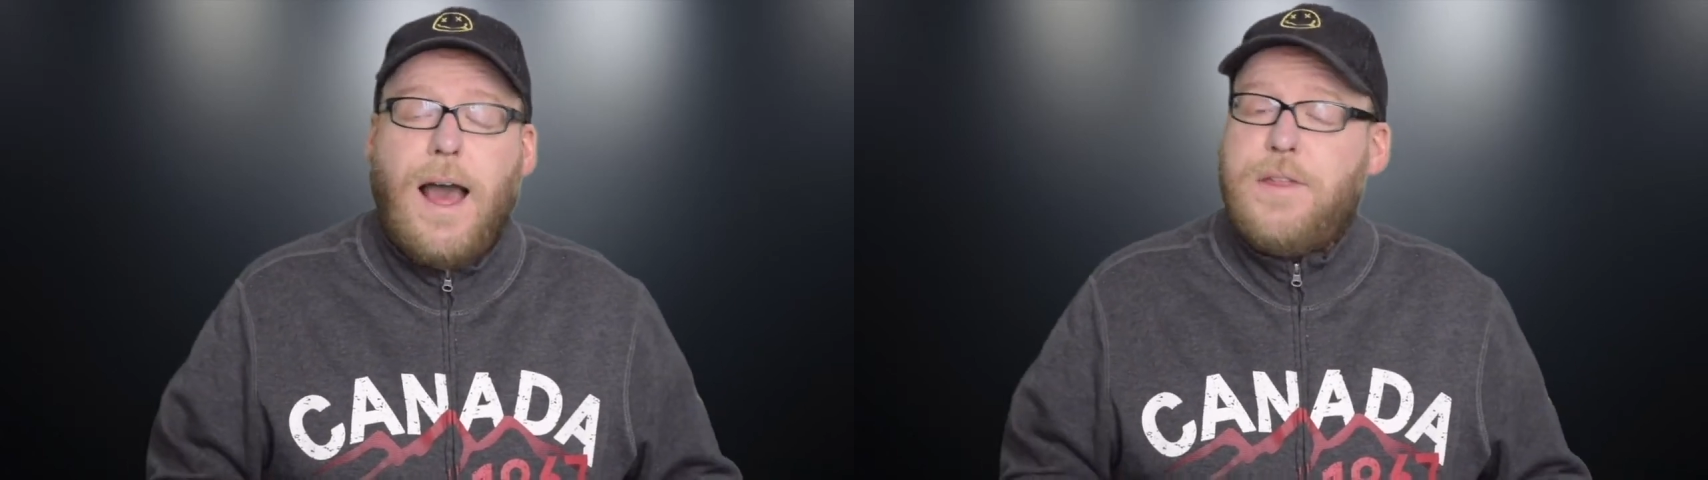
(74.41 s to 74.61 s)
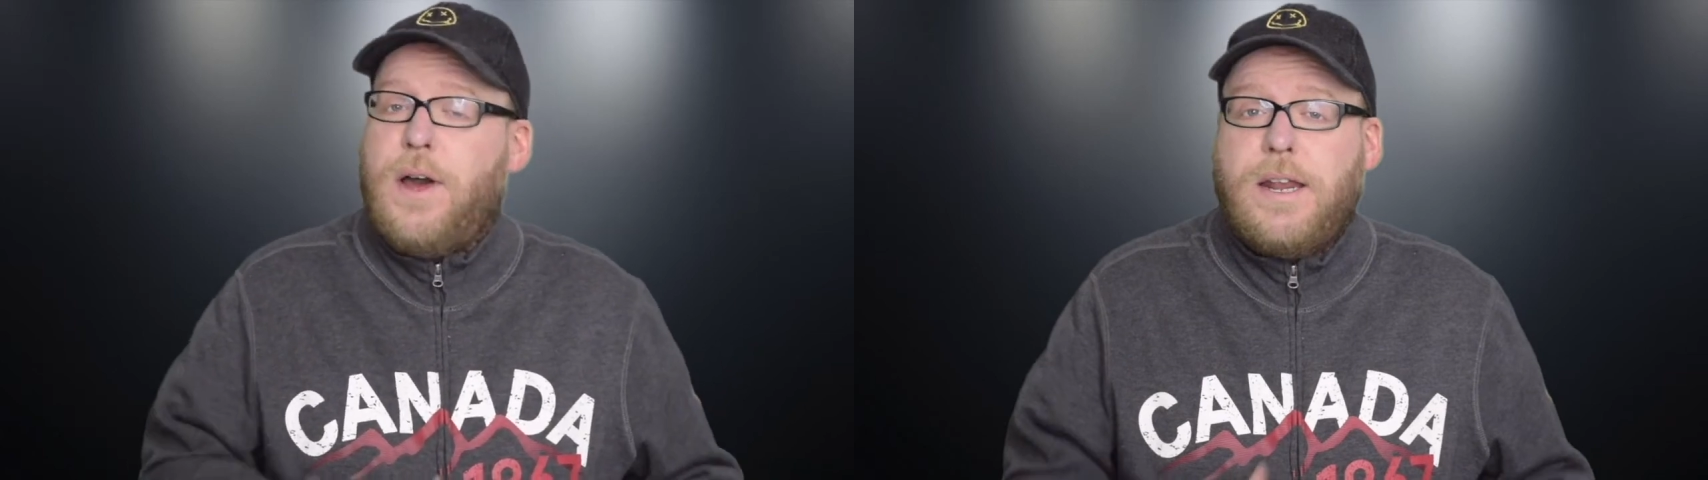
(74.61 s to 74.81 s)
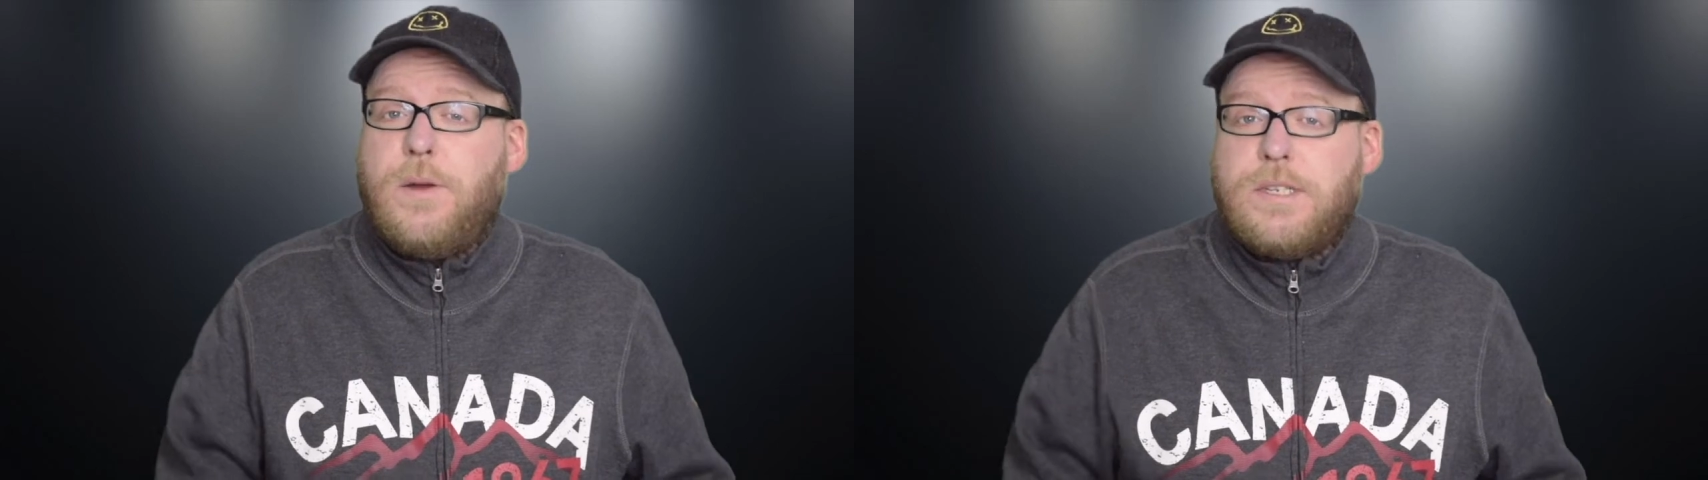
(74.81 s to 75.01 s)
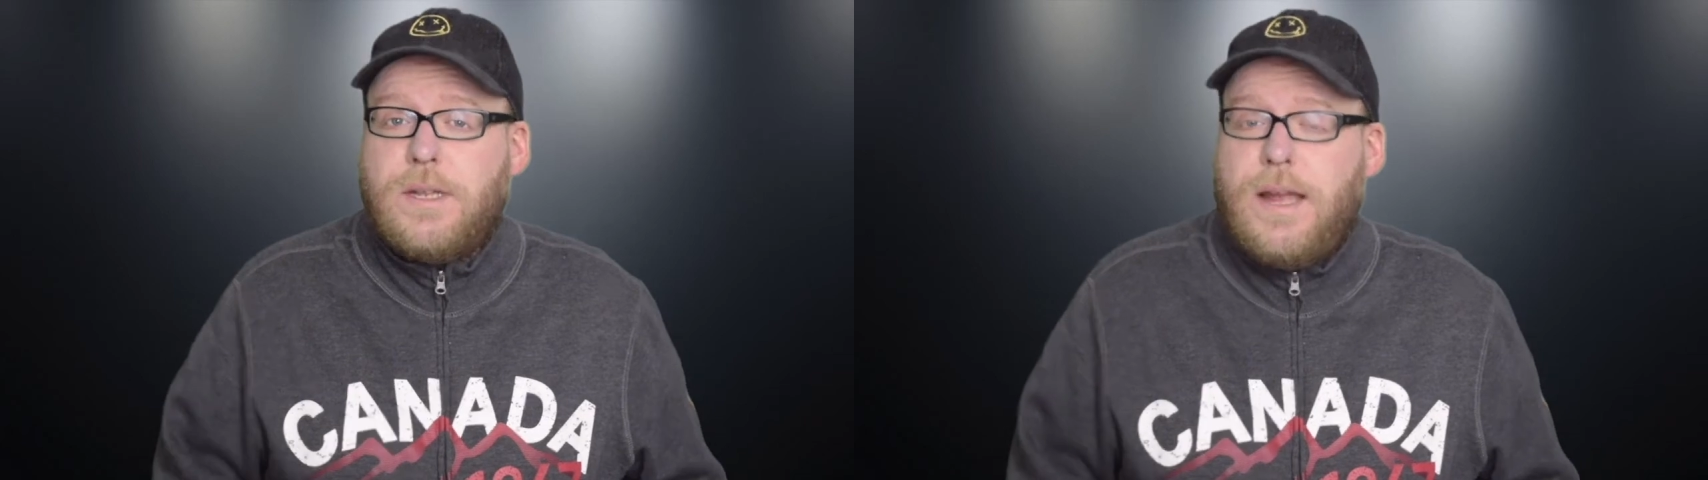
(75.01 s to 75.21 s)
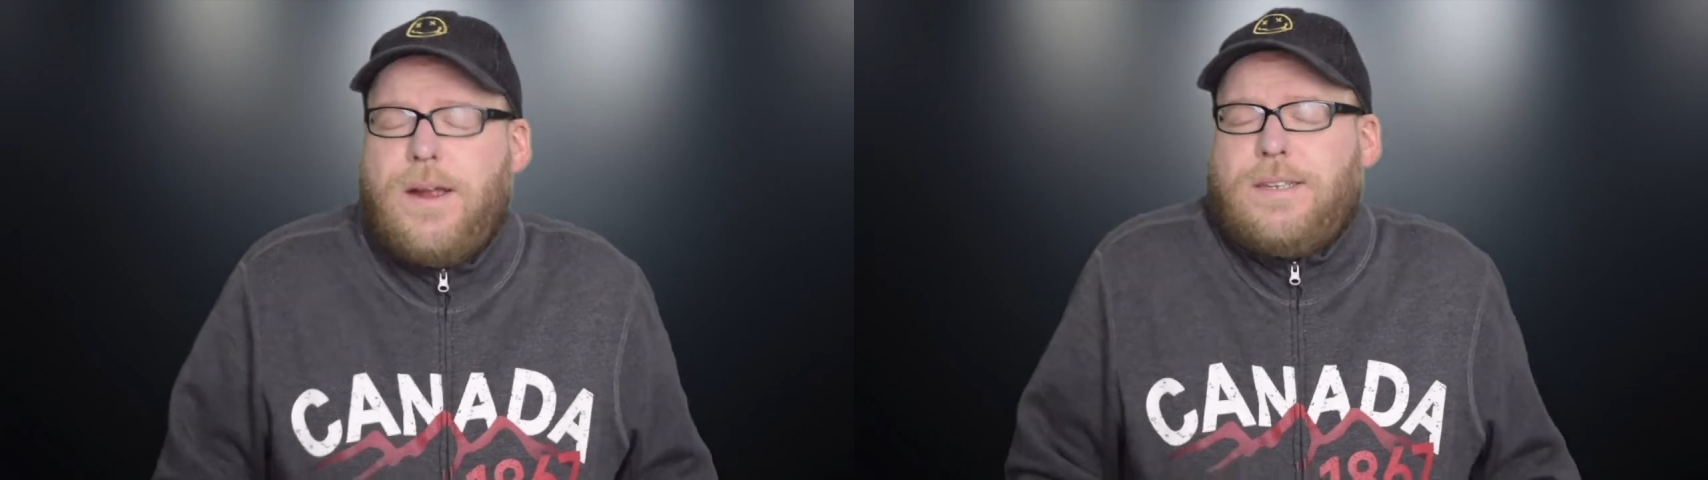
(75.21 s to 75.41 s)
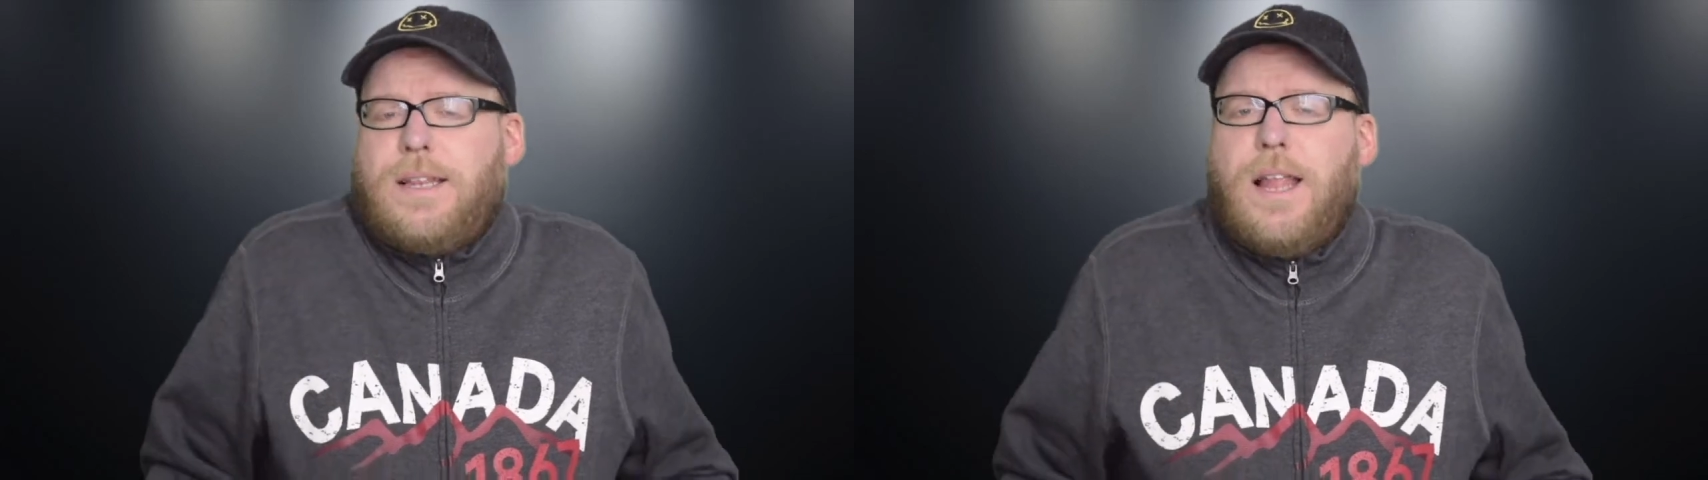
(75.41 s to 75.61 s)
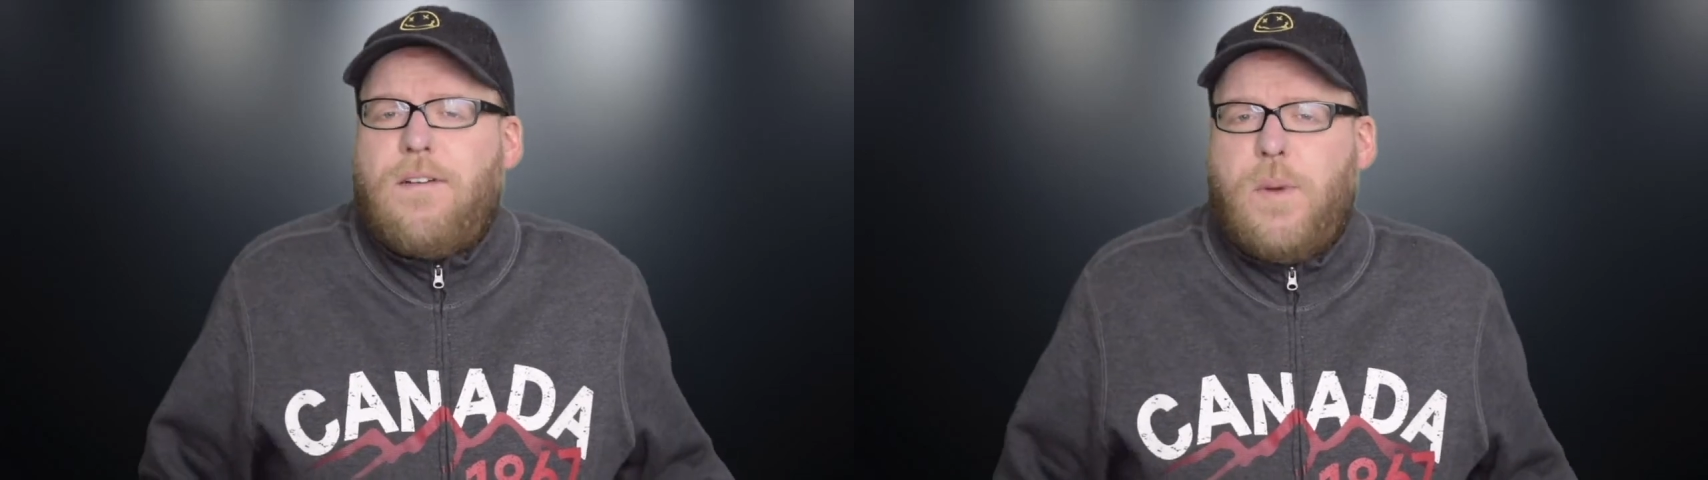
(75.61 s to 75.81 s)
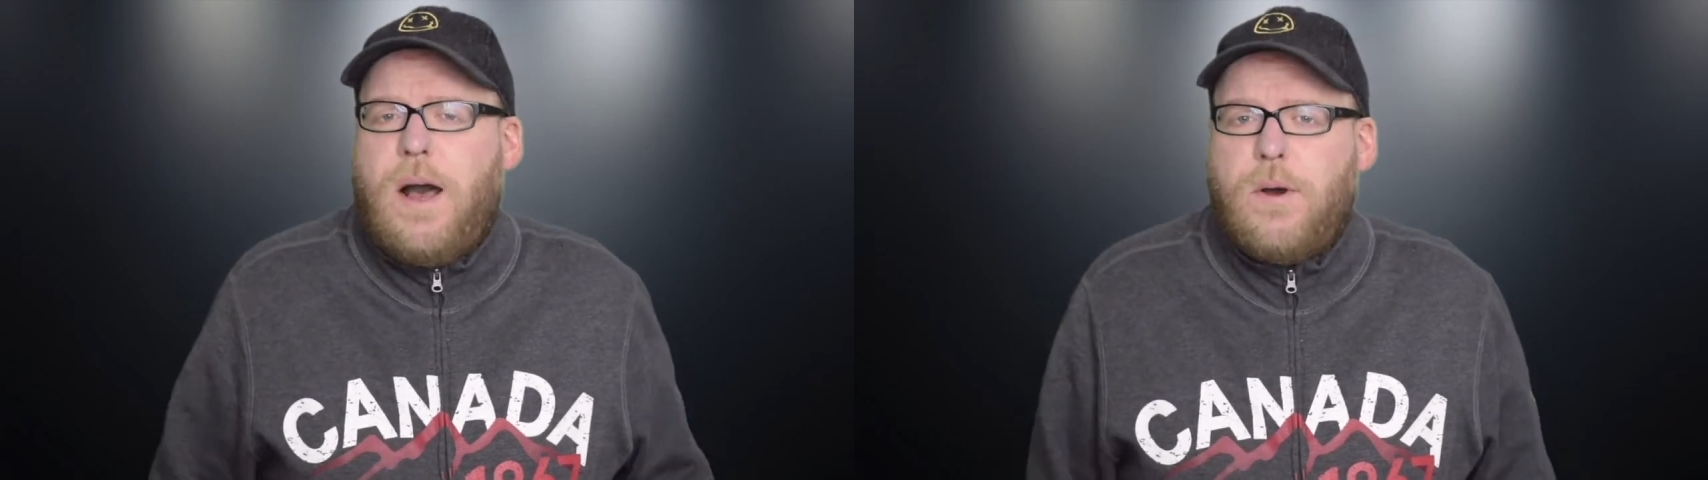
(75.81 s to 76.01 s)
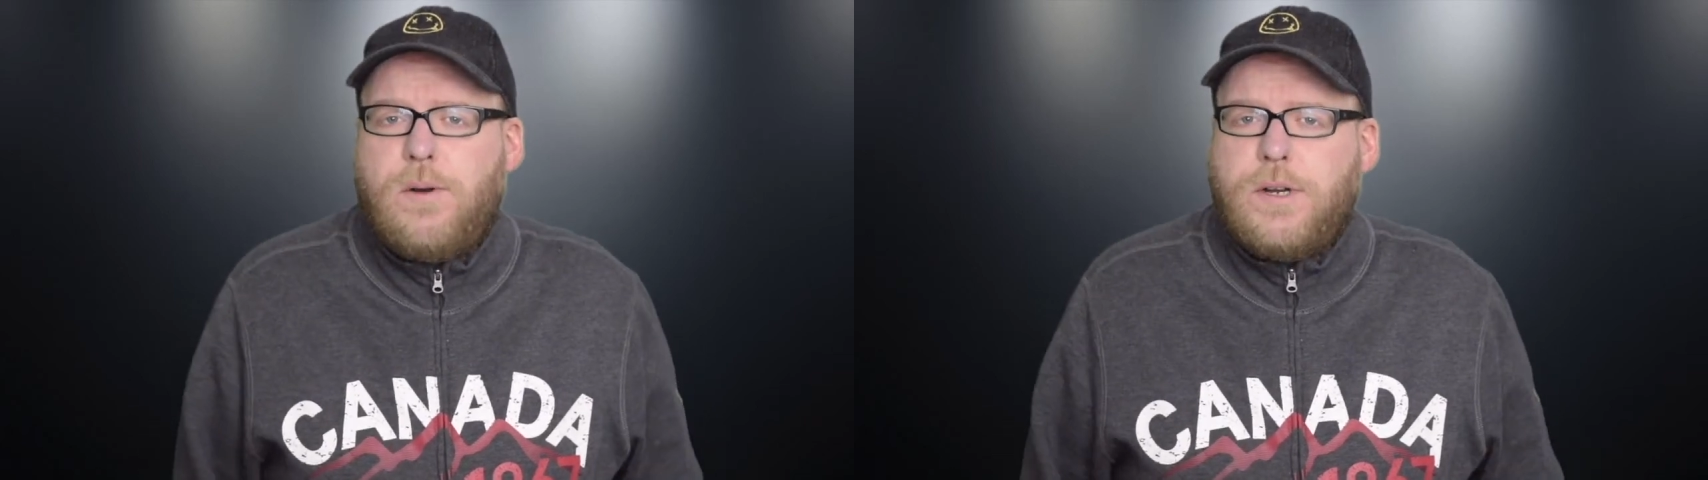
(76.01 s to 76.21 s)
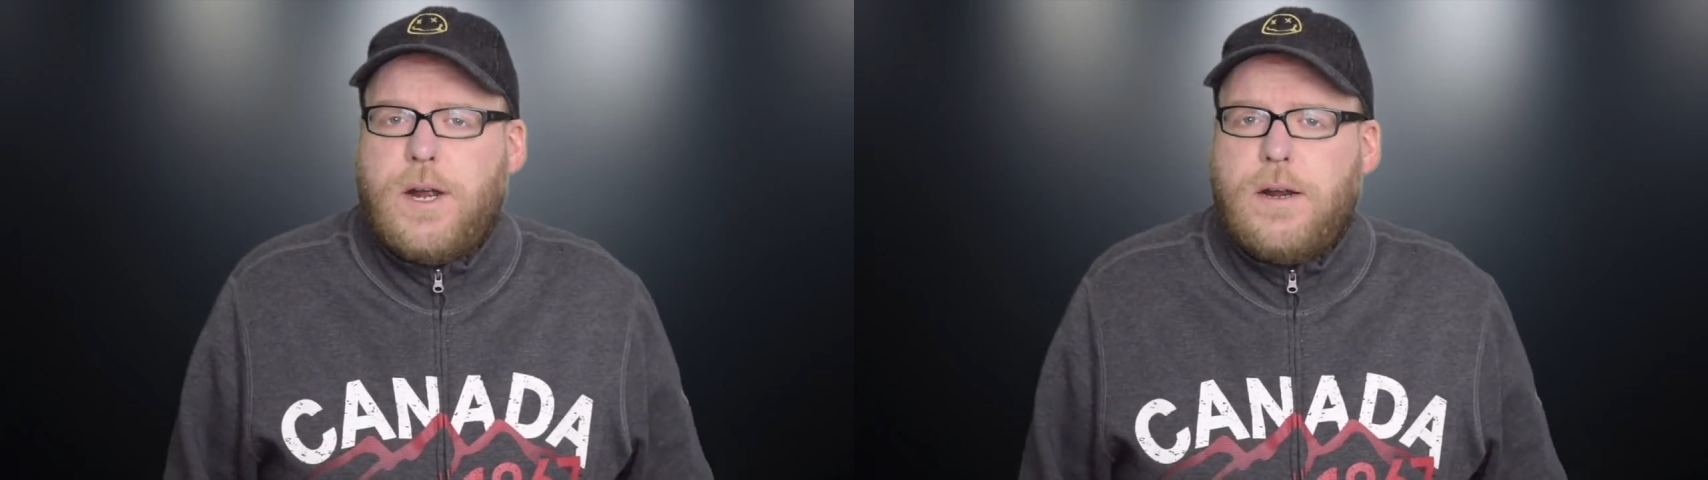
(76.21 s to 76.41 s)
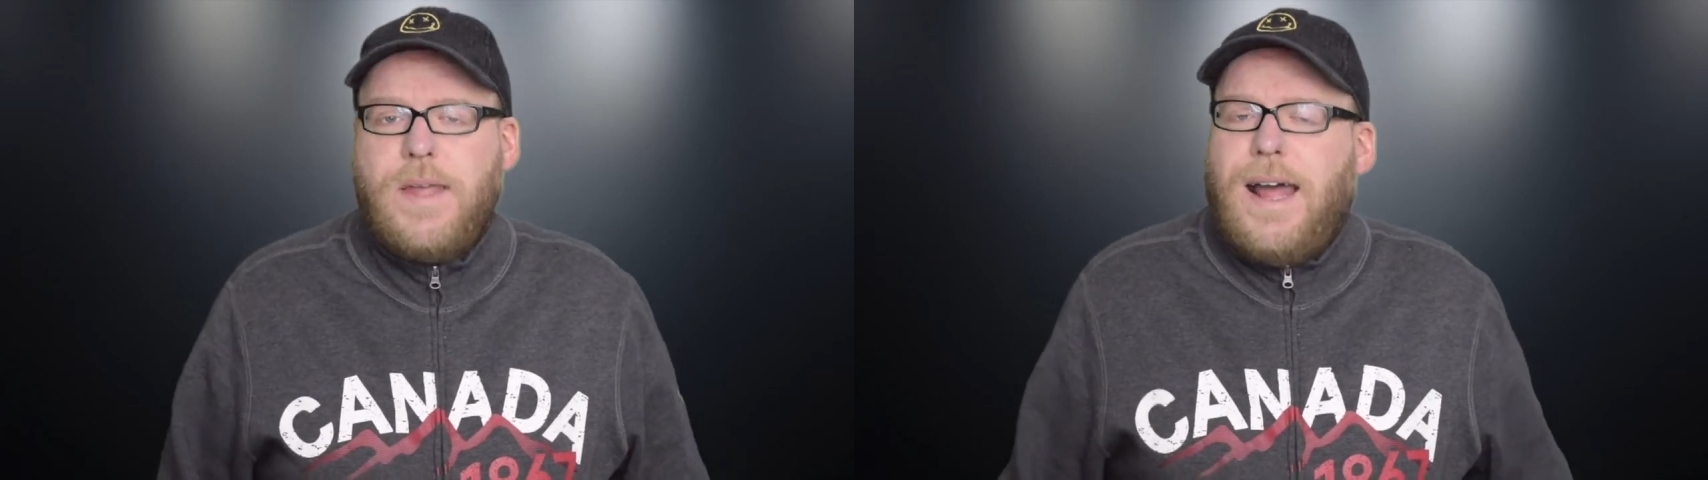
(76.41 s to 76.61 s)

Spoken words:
I thought he was hilarious. I love Bob Odenkirk.